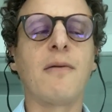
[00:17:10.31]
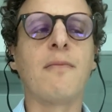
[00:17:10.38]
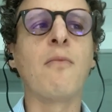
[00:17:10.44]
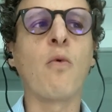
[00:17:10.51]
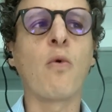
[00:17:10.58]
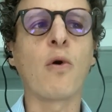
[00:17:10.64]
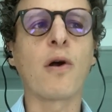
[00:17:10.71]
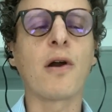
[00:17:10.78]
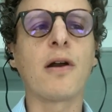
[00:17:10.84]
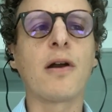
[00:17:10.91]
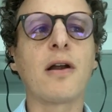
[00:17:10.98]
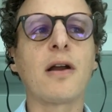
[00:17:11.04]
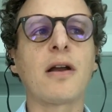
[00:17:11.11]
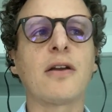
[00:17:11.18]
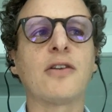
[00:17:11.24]

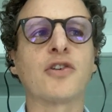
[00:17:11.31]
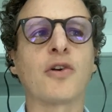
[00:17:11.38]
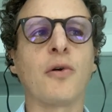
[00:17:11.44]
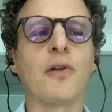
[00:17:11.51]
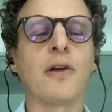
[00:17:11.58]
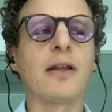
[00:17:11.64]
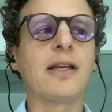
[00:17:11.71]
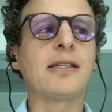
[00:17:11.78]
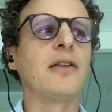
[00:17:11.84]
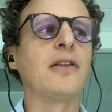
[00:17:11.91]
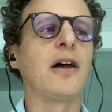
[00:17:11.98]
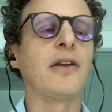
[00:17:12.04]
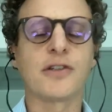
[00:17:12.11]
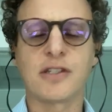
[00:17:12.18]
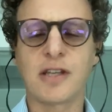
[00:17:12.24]
more control, or at least
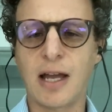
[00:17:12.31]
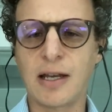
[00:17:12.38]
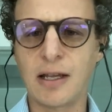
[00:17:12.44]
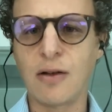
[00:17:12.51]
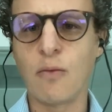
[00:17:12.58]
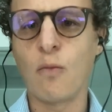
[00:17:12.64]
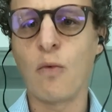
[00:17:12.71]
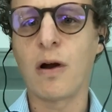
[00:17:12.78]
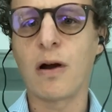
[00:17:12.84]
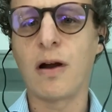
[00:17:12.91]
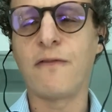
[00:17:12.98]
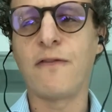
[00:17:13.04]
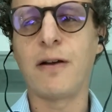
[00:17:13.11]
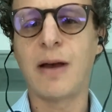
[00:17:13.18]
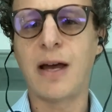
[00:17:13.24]
understanding where a
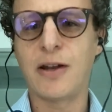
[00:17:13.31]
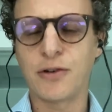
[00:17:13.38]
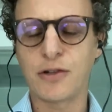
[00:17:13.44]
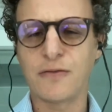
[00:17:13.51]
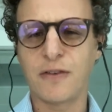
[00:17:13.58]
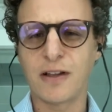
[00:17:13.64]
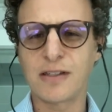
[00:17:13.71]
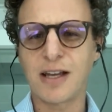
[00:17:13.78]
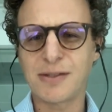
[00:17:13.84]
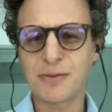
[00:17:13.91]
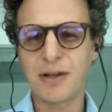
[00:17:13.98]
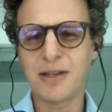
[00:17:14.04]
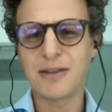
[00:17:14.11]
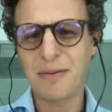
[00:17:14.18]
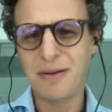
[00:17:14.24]
fund manager's fund size
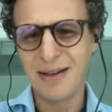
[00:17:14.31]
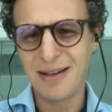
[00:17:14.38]
will end up.